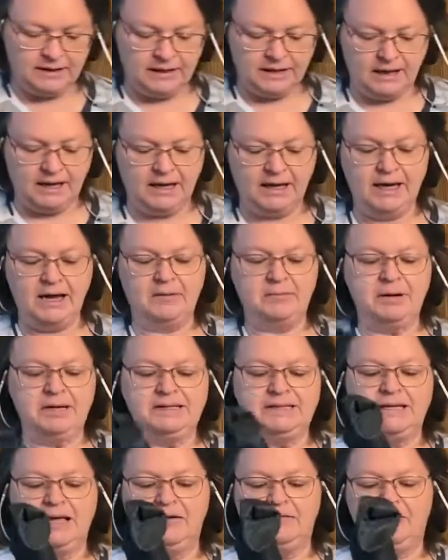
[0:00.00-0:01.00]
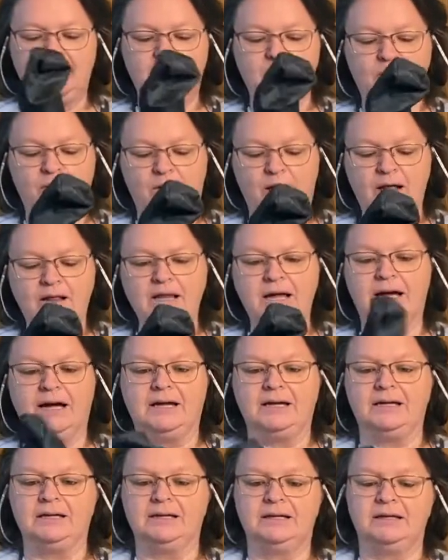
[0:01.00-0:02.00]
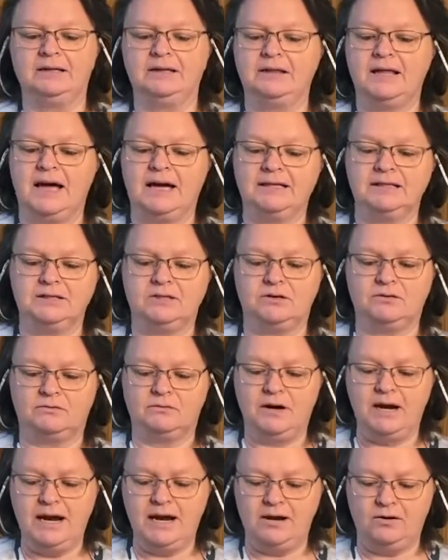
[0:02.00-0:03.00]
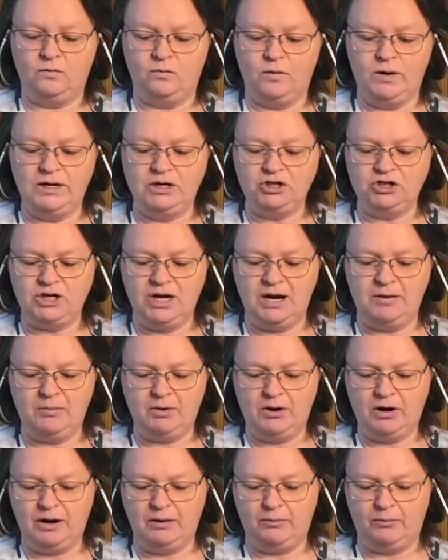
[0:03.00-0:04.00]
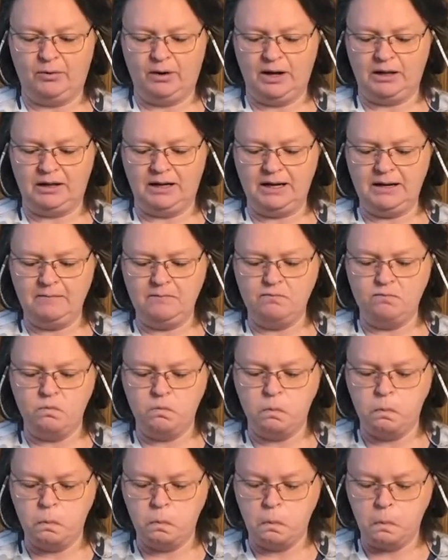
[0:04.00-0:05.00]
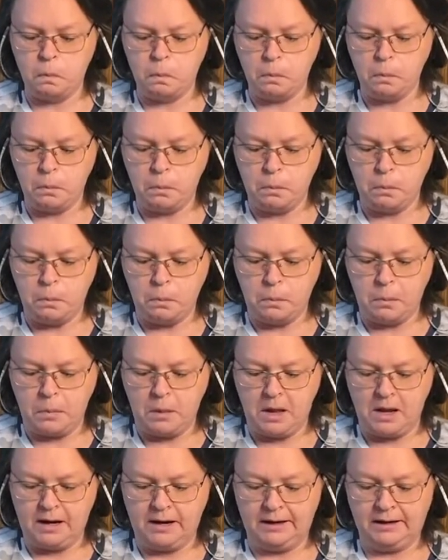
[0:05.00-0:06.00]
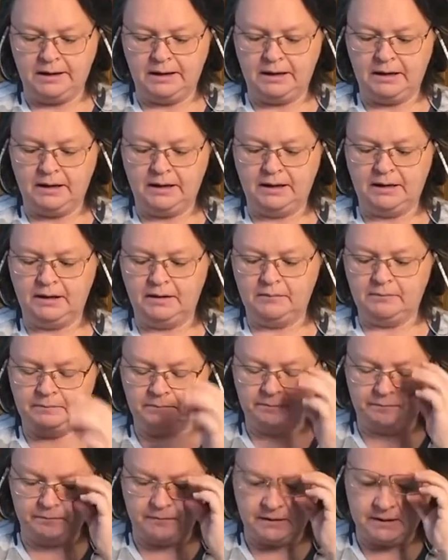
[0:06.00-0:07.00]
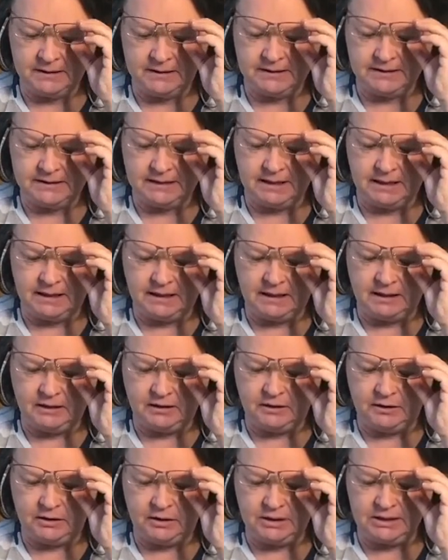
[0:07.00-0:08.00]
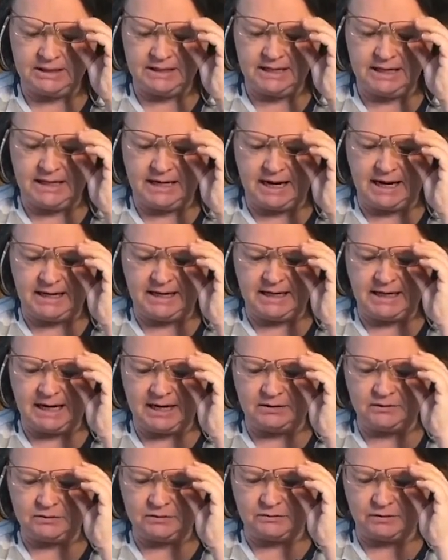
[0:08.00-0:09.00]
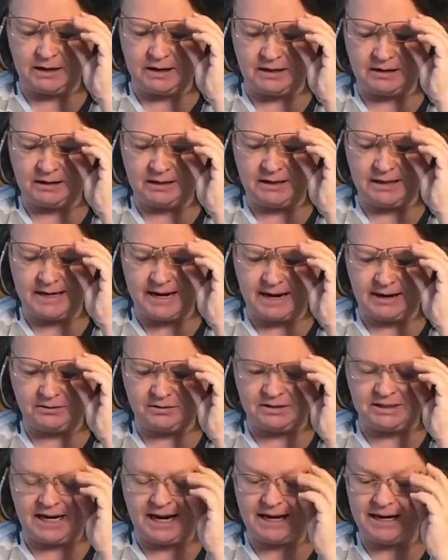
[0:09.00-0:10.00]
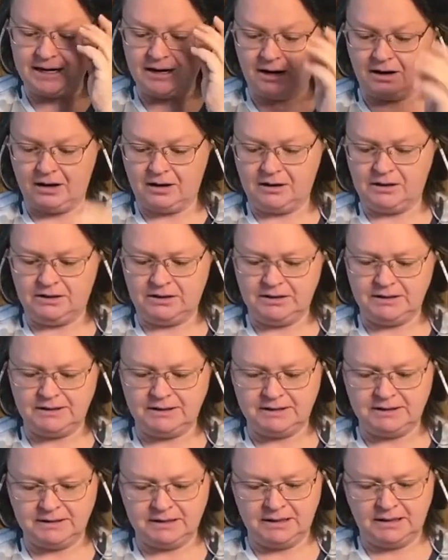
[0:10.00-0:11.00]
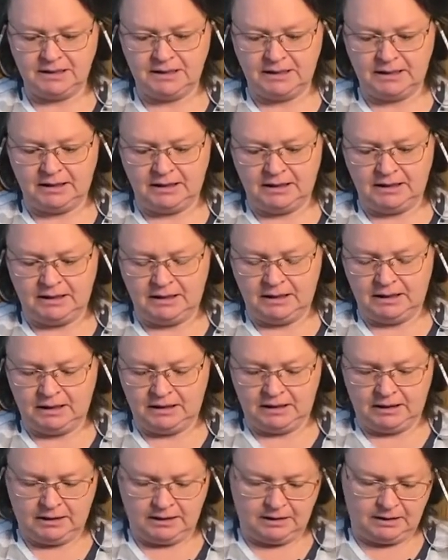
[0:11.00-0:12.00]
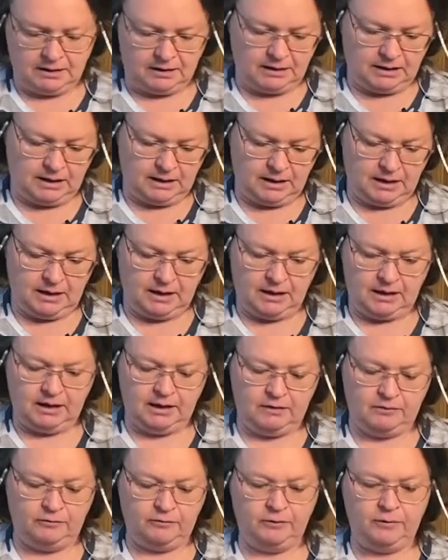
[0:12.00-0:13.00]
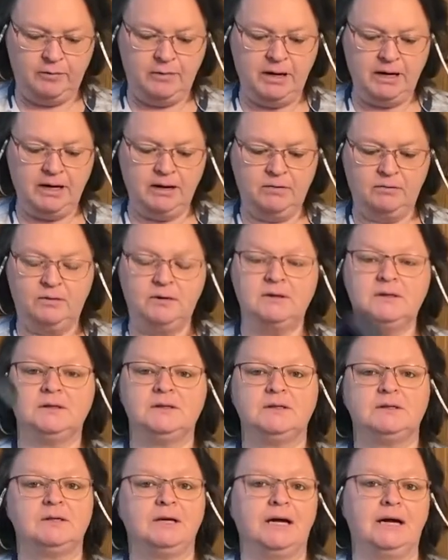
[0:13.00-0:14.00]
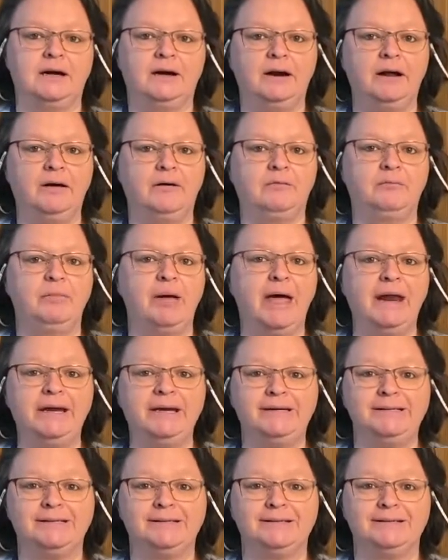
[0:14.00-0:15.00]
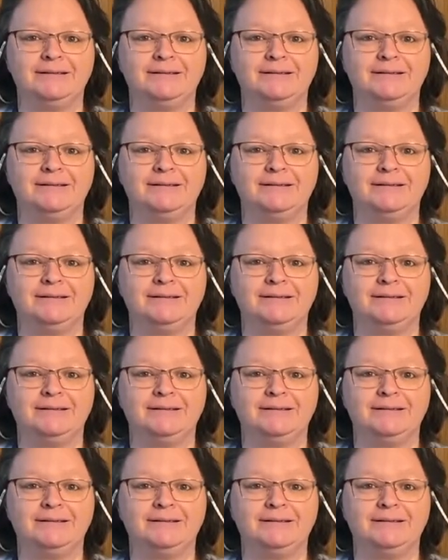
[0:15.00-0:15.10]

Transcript: I got myself an umbrella. That's great. Windjammer umbrella. Um, let's see. $13.99 was regularly, now $10. And for me, it was, I don't know, pennies.